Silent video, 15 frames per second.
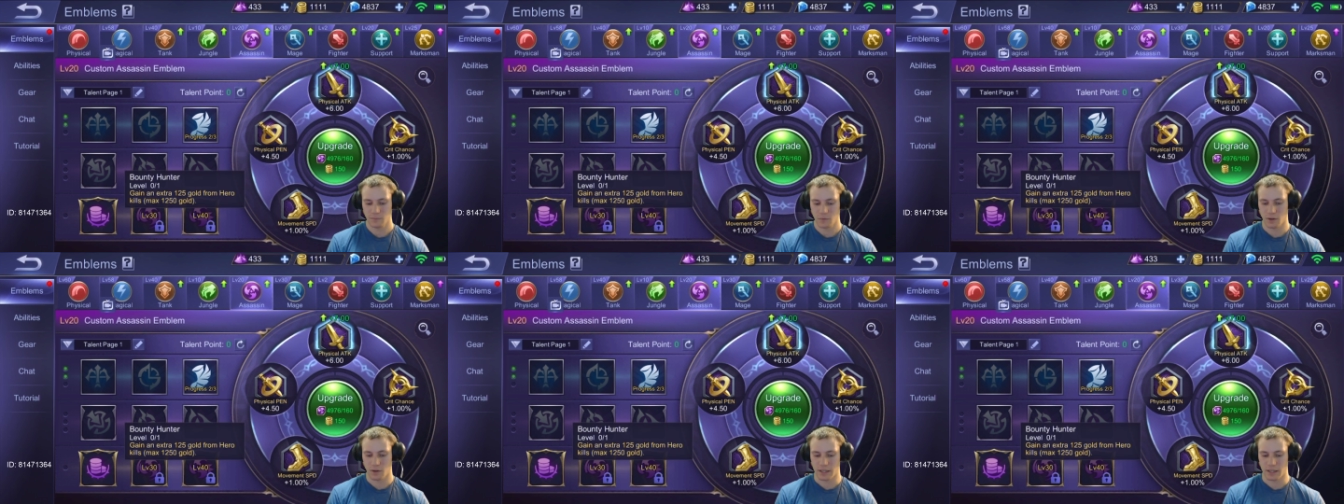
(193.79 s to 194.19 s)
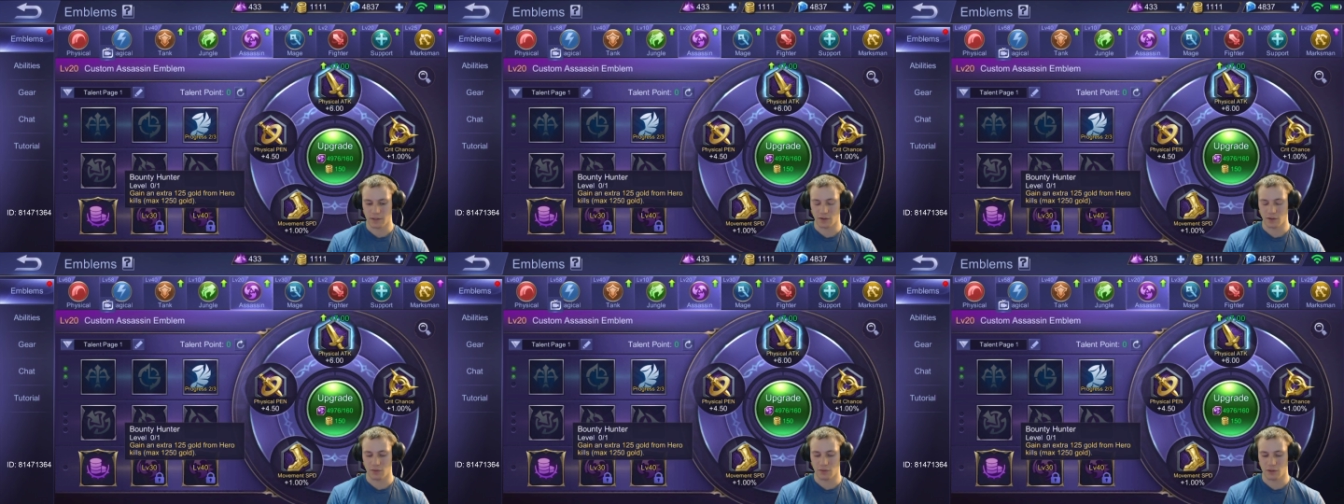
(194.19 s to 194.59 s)
Alright,
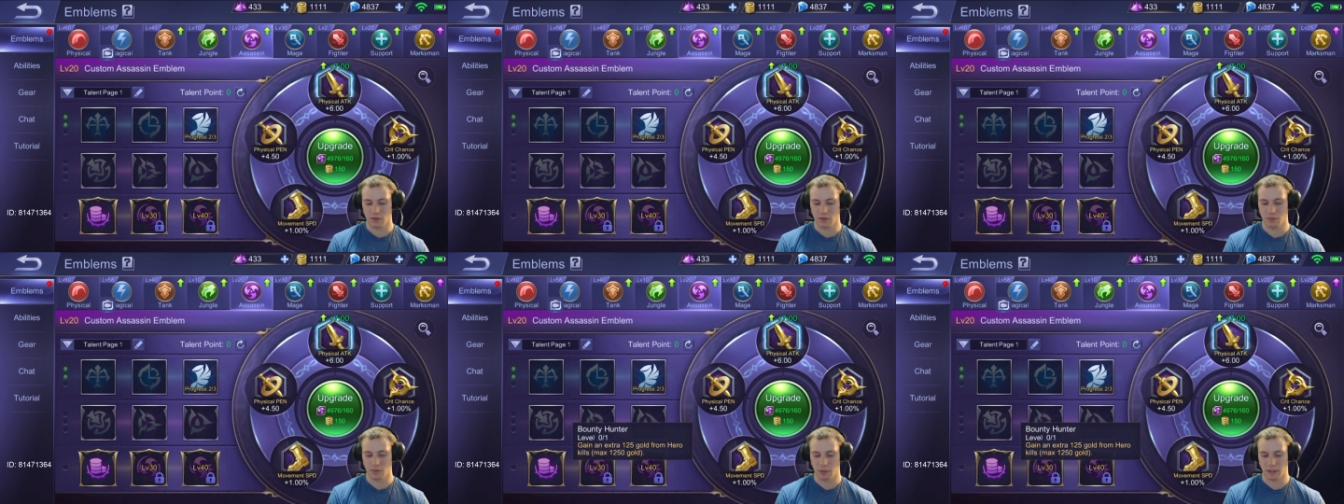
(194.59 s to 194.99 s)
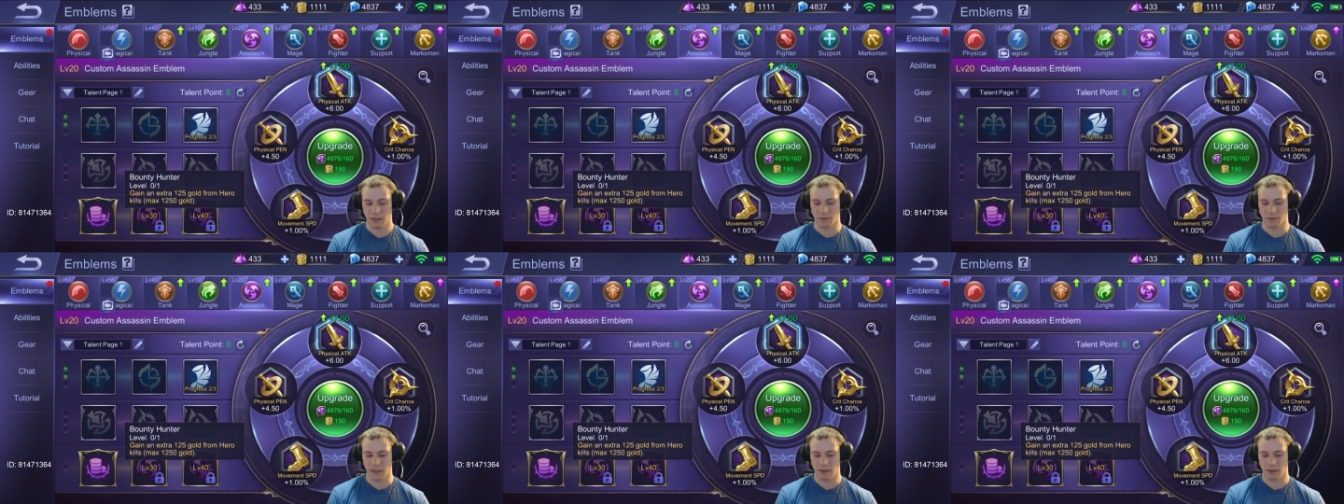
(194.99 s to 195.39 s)
so you can pick
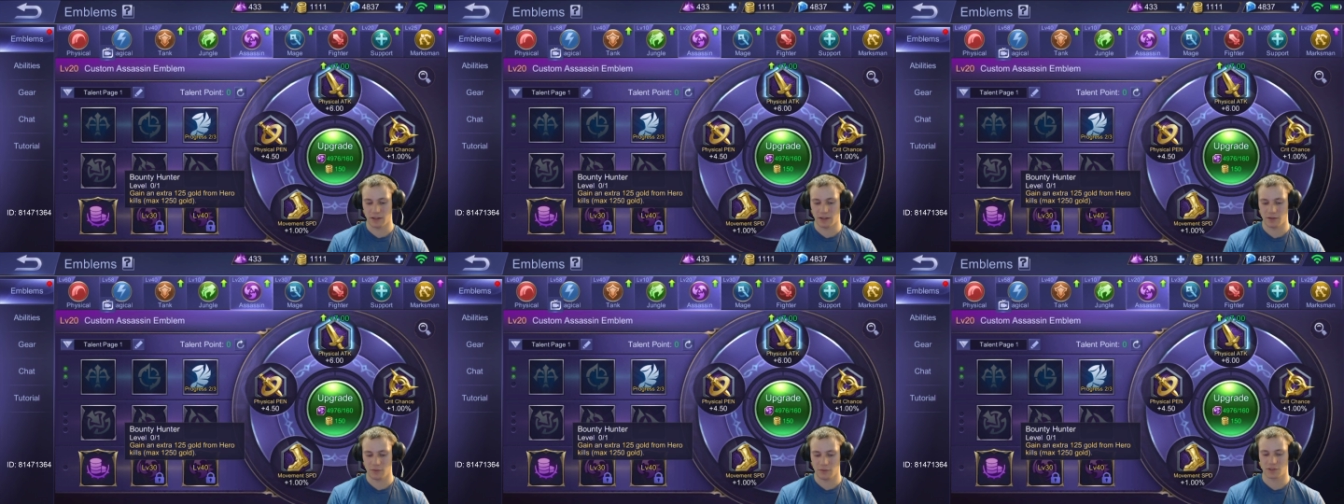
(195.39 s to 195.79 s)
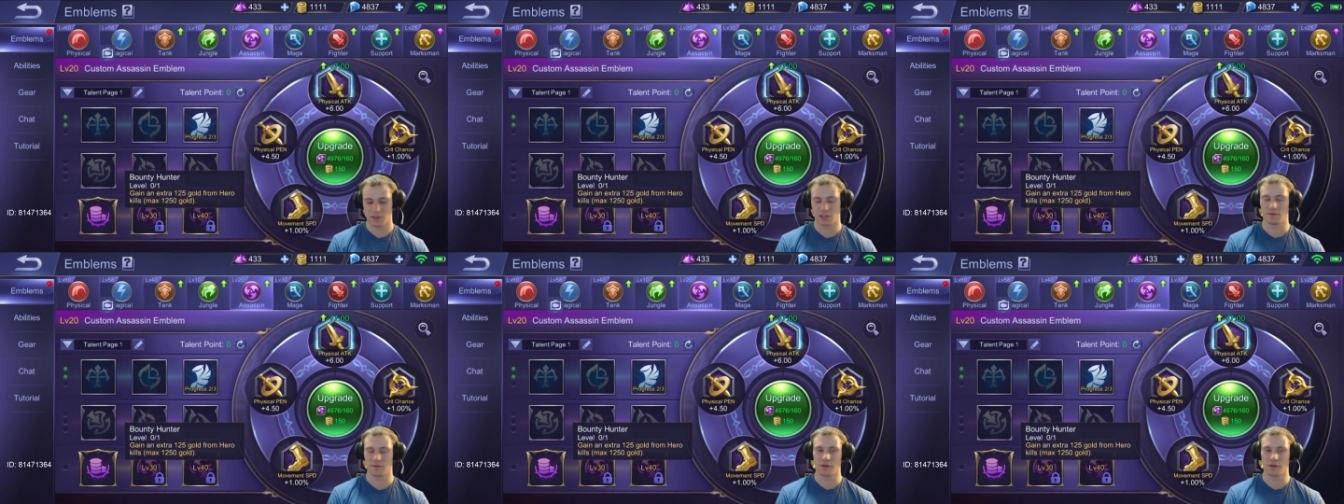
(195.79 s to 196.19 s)
the Bounty Hunter, which
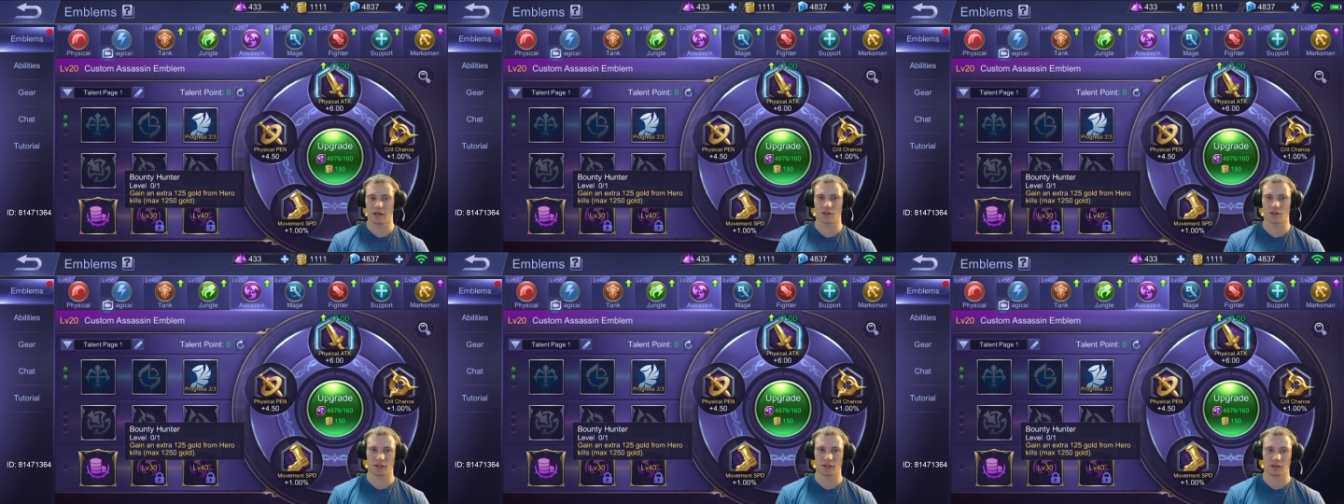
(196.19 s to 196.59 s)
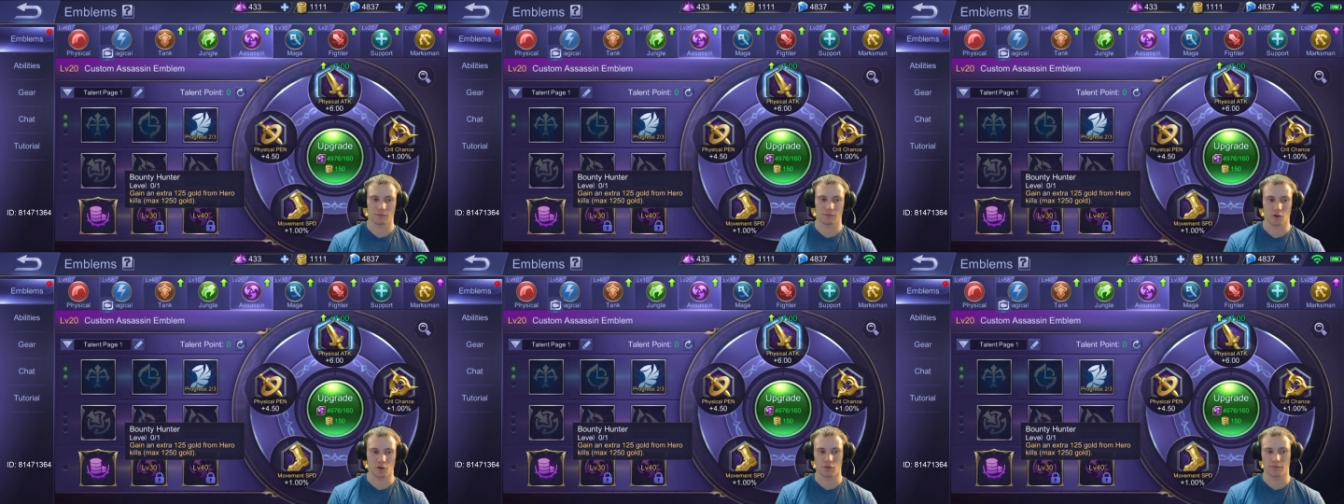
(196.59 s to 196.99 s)
gives you extra
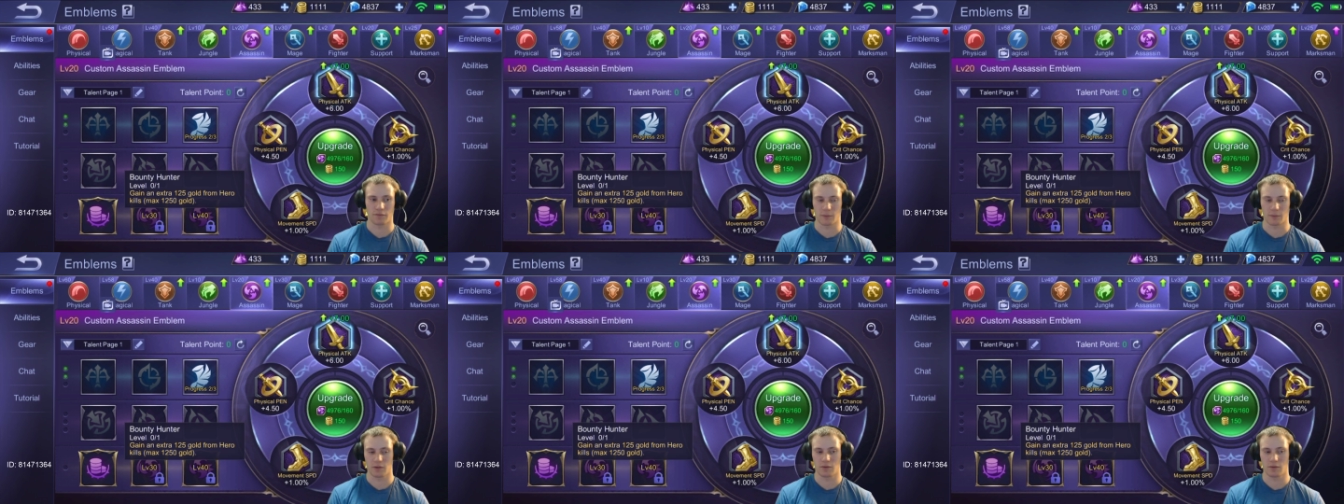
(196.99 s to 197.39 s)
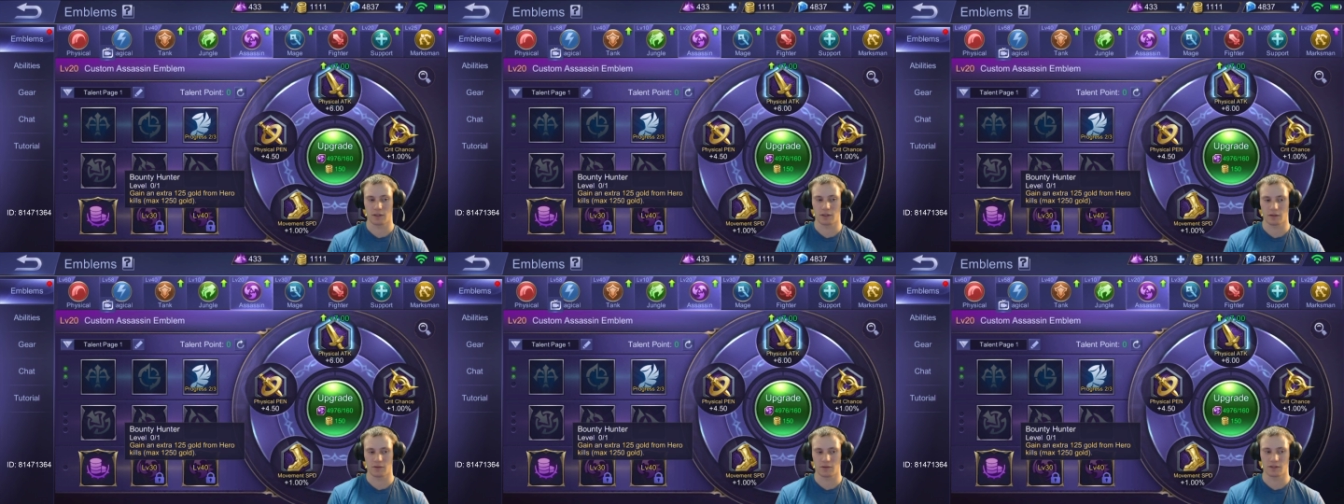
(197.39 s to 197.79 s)
gold from hero
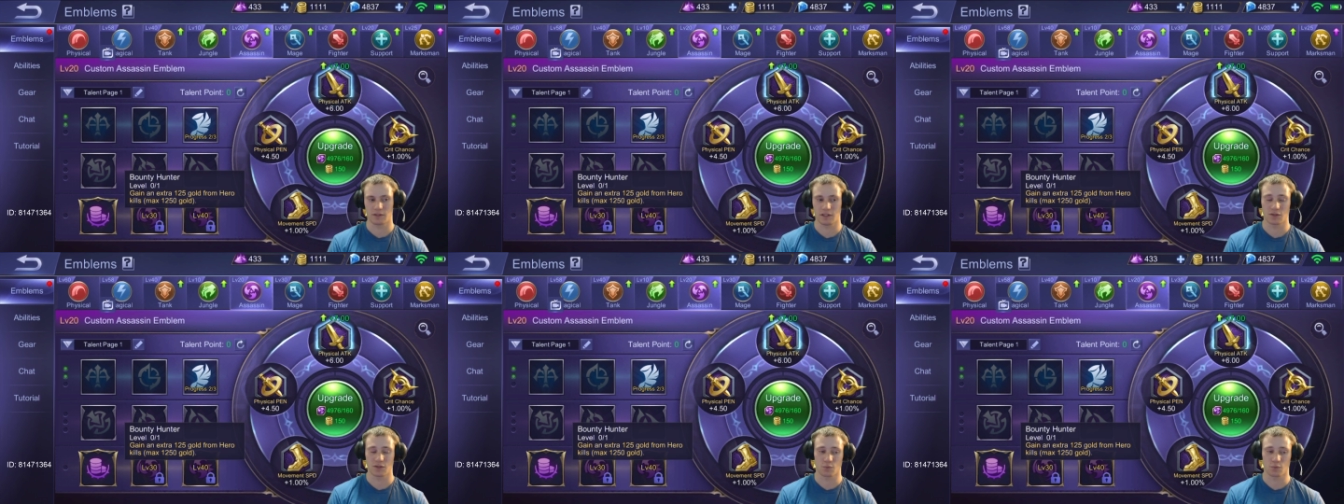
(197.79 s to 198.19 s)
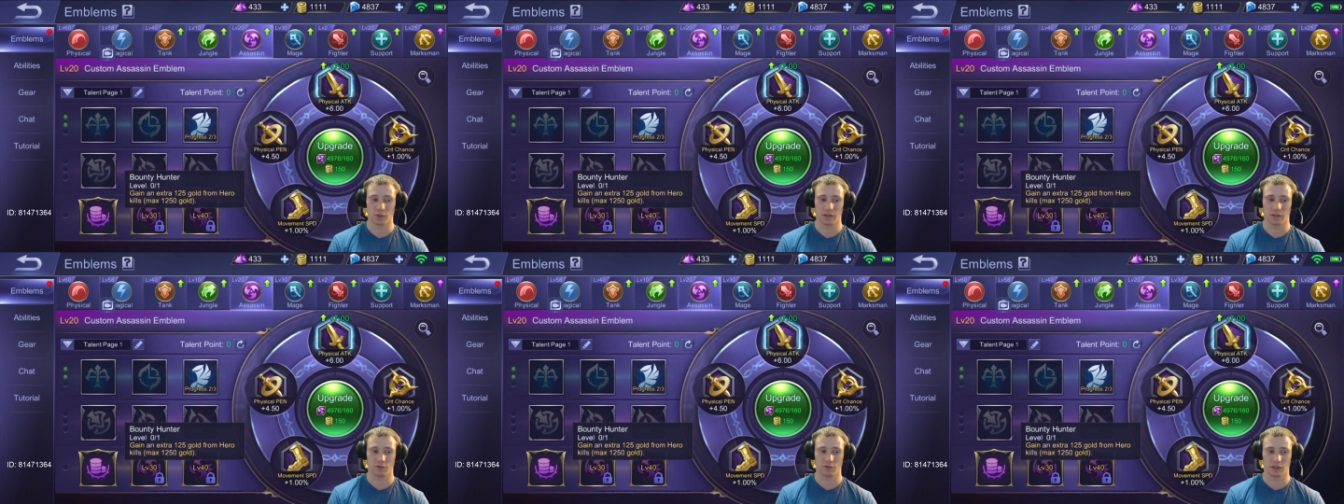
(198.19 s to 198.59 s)
kills. This is
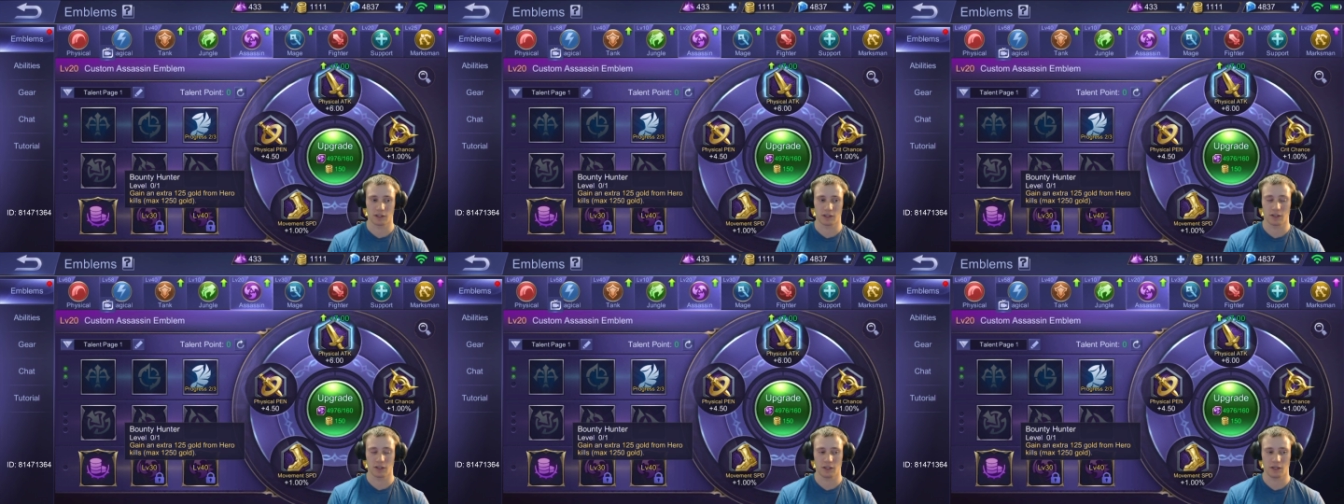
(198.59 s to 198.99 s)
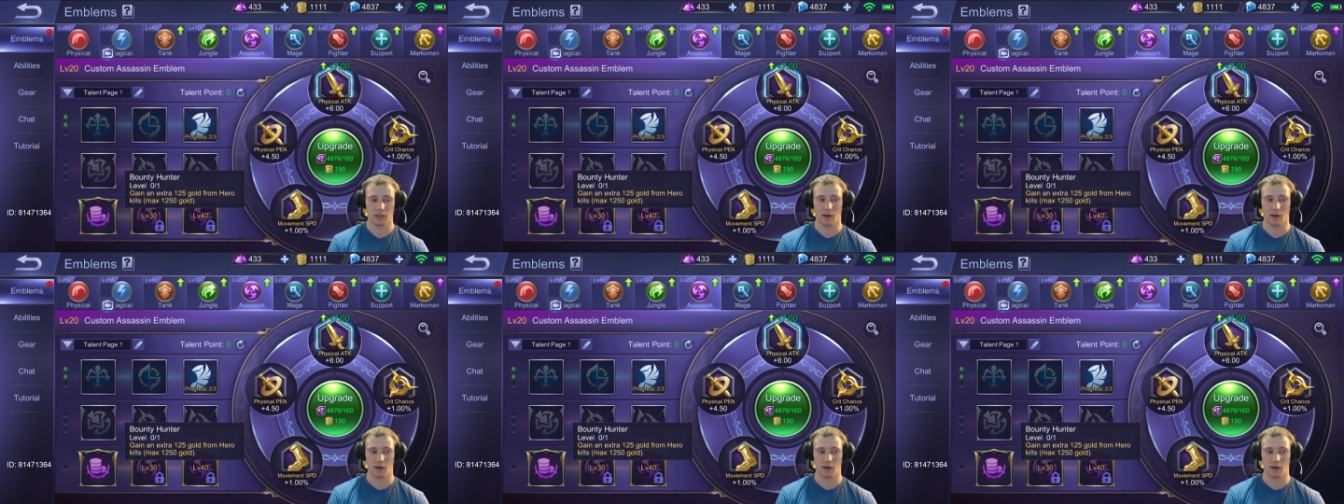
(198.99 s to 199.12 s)
really, really good.